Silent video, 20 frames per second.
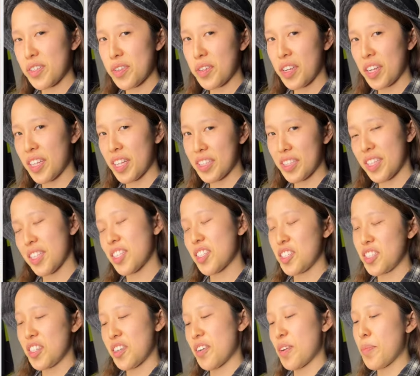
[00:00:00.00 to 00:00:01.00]
collect the
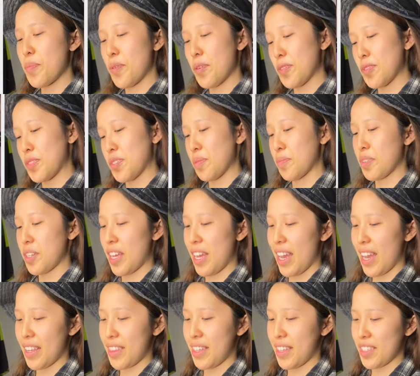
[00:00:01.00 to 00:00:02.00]
legendary bird, so I'm going to
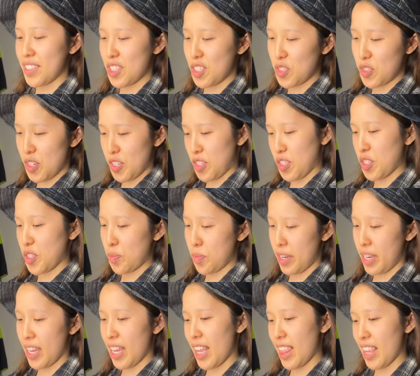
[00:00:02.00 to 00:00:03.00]
add that straight to
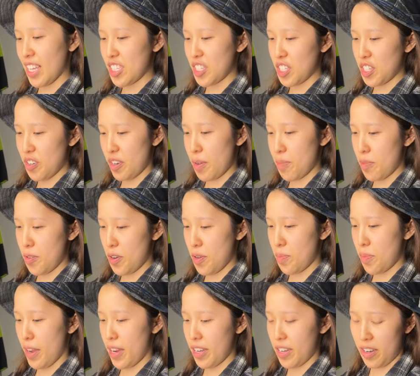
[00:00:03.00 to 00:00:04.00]
my legendary bird
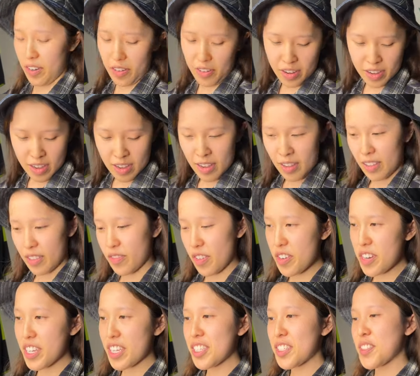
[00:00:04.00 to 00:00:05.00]
binder. Very
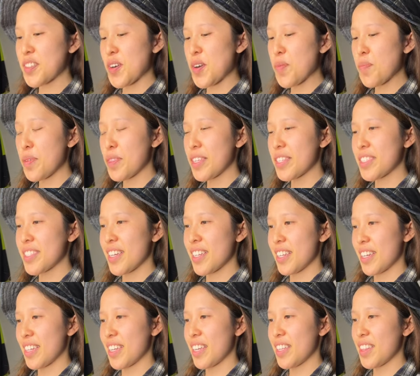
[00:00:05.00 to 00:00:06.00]
nice to open this set
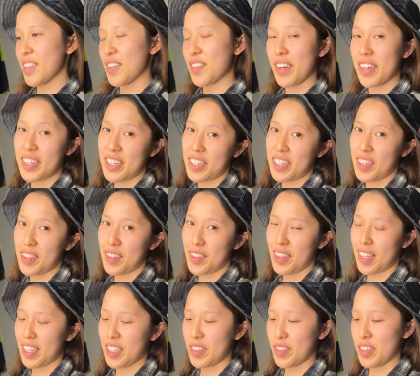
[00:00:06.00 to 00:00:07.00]
again, though, in another
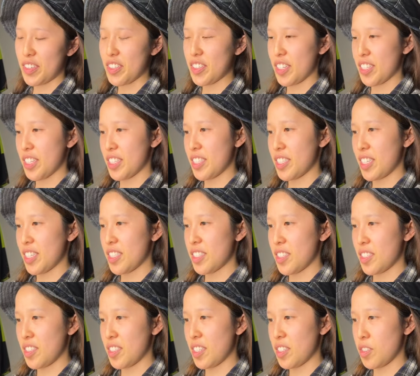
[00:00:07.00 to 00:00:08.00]
language. And it's nice to
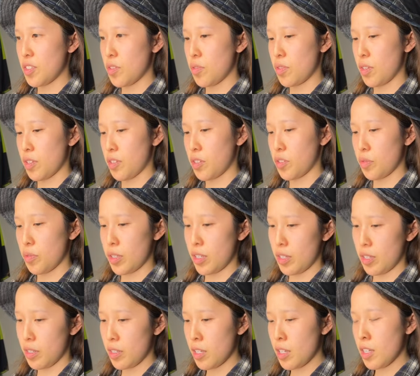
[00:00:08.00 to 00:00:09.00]
see, too, that
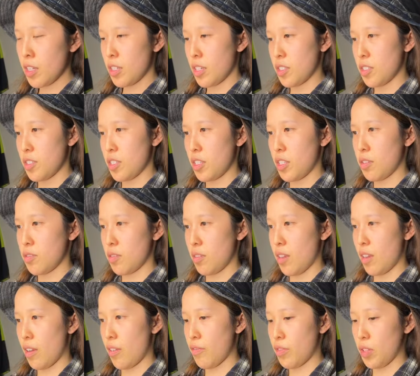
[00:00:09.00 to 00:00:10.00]
Korea continue to
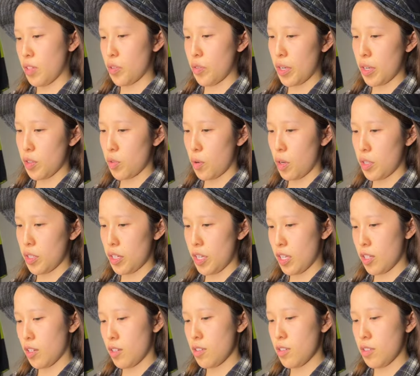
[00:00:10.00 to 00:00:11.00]
have the great quality
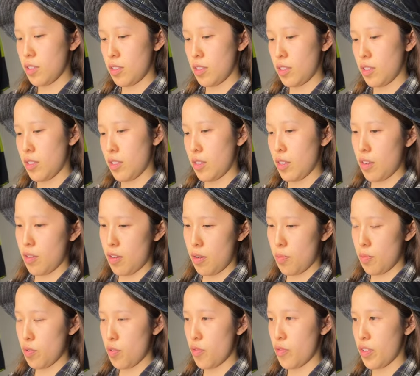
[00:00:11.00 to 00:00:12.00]
cards. They're
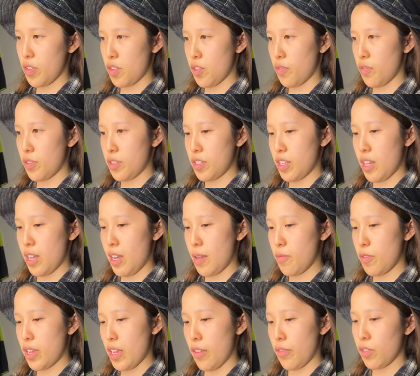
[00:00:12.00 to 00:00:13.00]
improving over time.
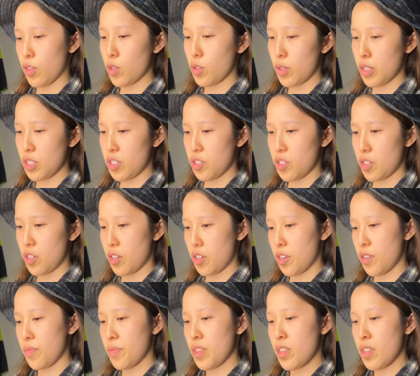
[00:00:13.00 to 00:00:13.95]
We have Cloyster.